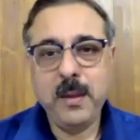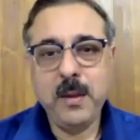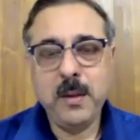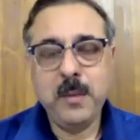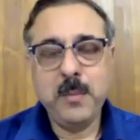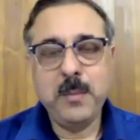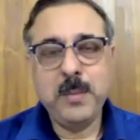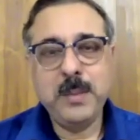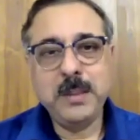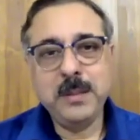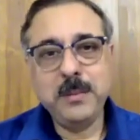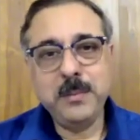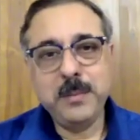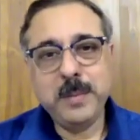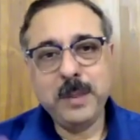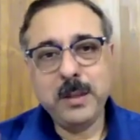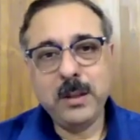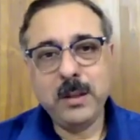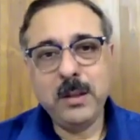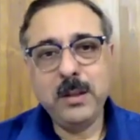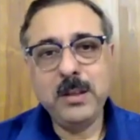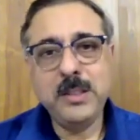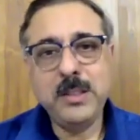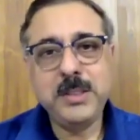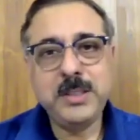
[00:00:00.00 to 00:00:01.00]
But in
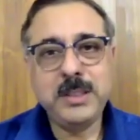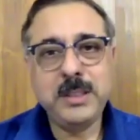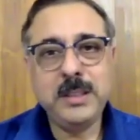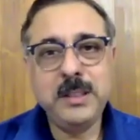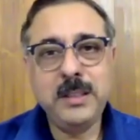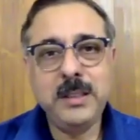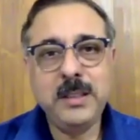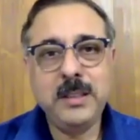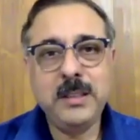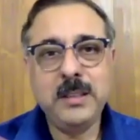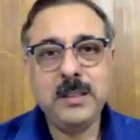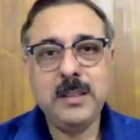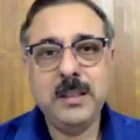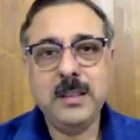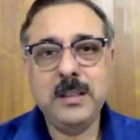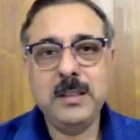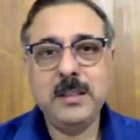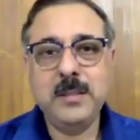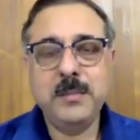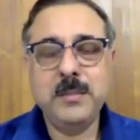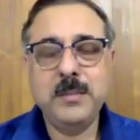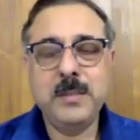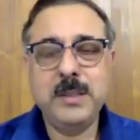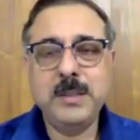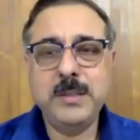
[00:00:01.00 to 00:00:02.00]
biology,
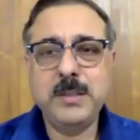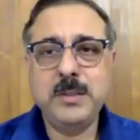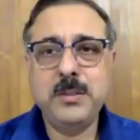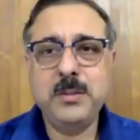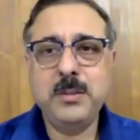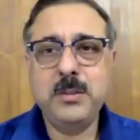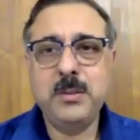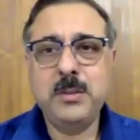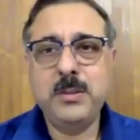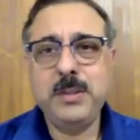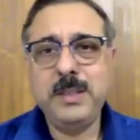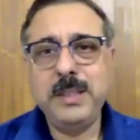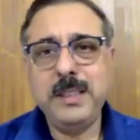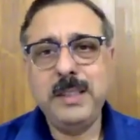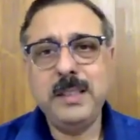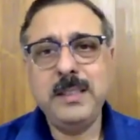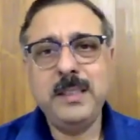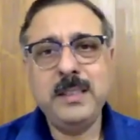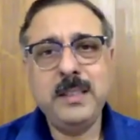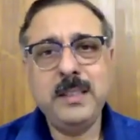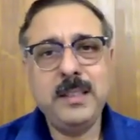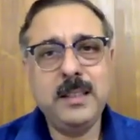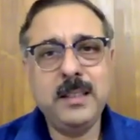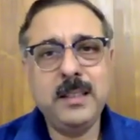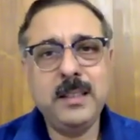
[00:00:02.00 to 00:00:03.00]
as you know,
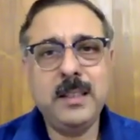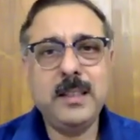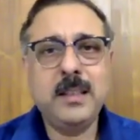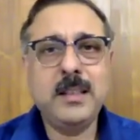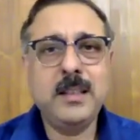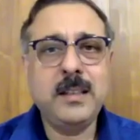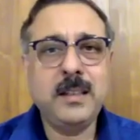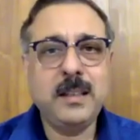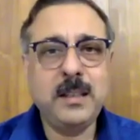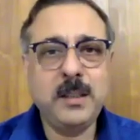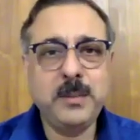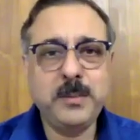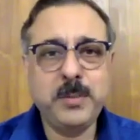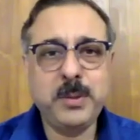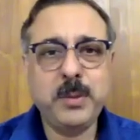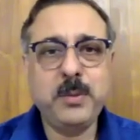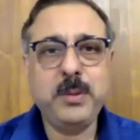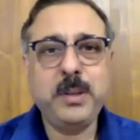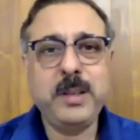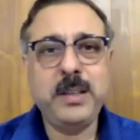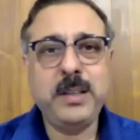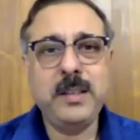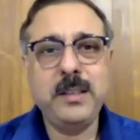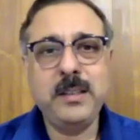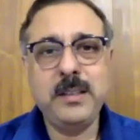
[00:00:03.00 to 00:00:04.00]
DNA, RNA,
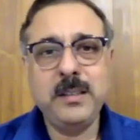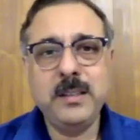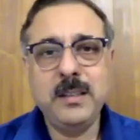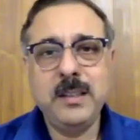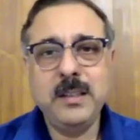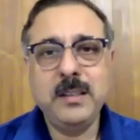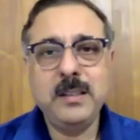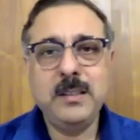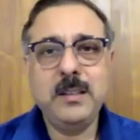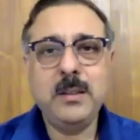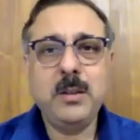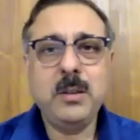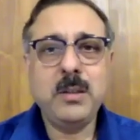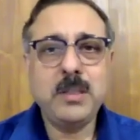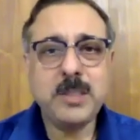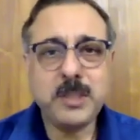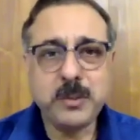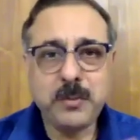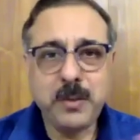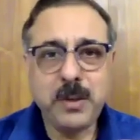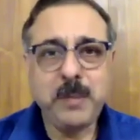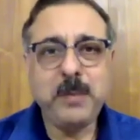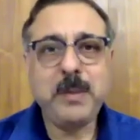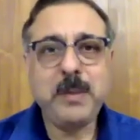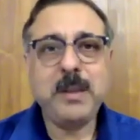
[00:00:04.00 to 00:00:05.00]
protein, they're all
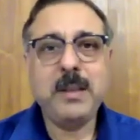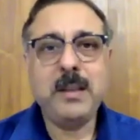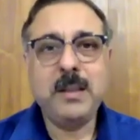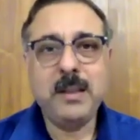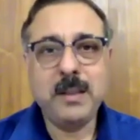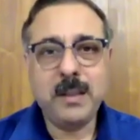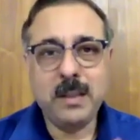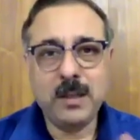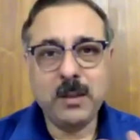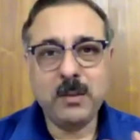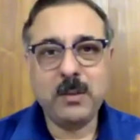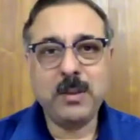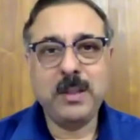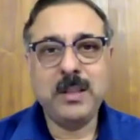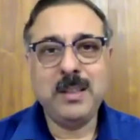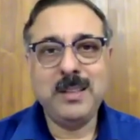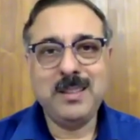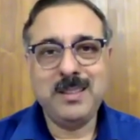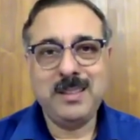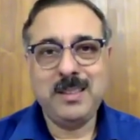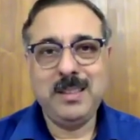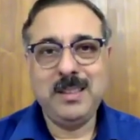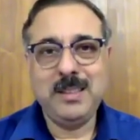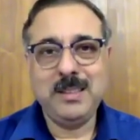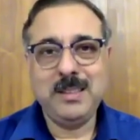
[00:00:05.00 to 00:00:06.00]
swimming out
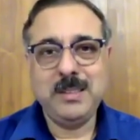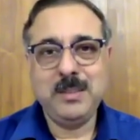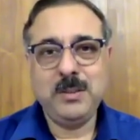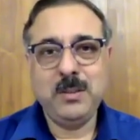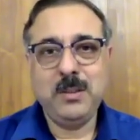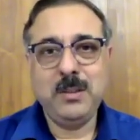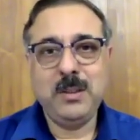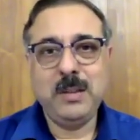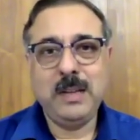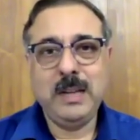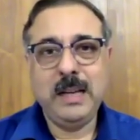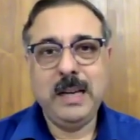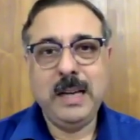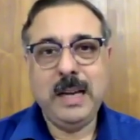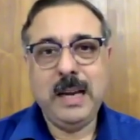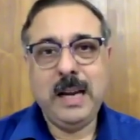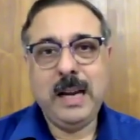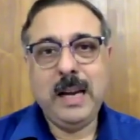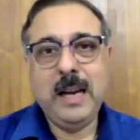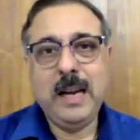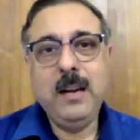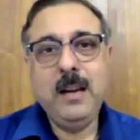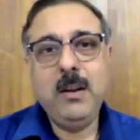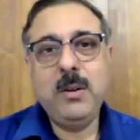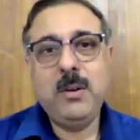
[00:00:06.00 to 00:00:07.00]
there. It is not
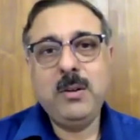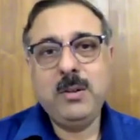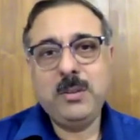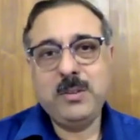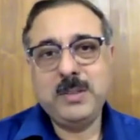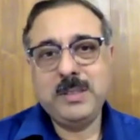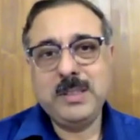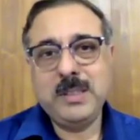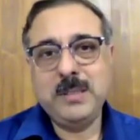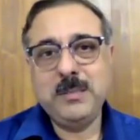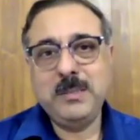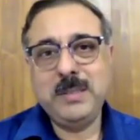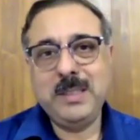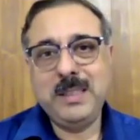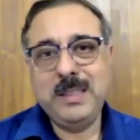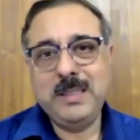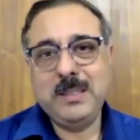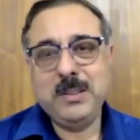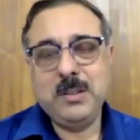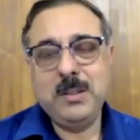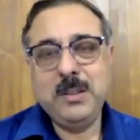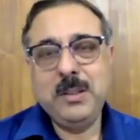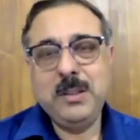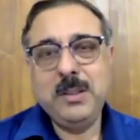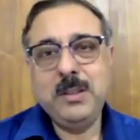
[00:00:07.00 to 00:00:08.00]
held onto something,
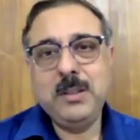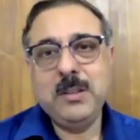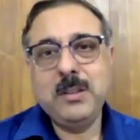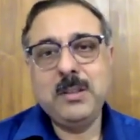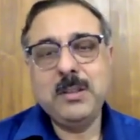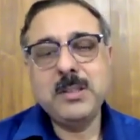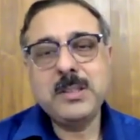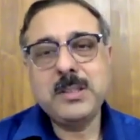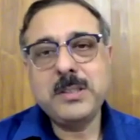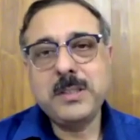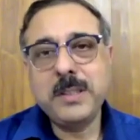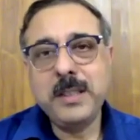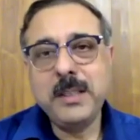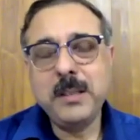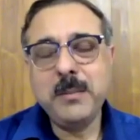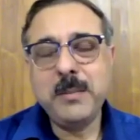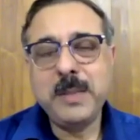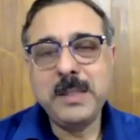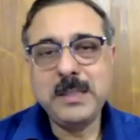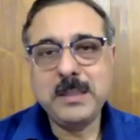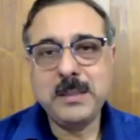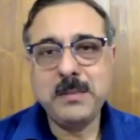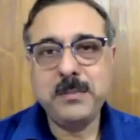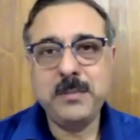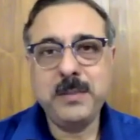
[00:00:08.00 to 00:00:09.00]
it's only constrained
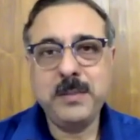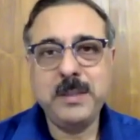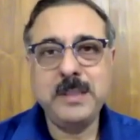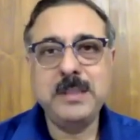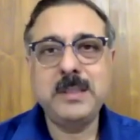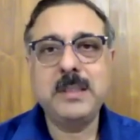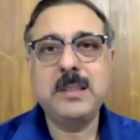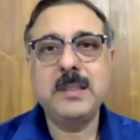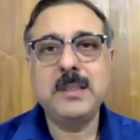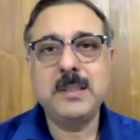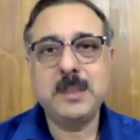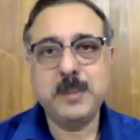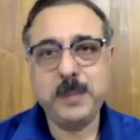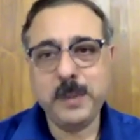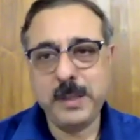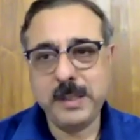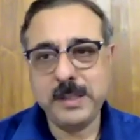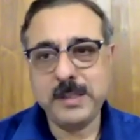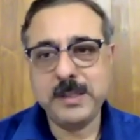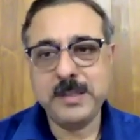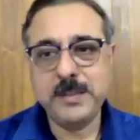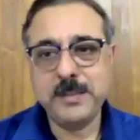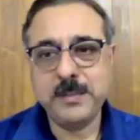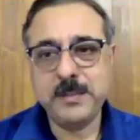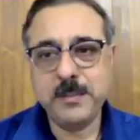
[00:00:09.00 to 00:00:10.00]
by some physical
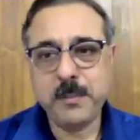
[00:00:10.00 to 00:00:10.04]
space.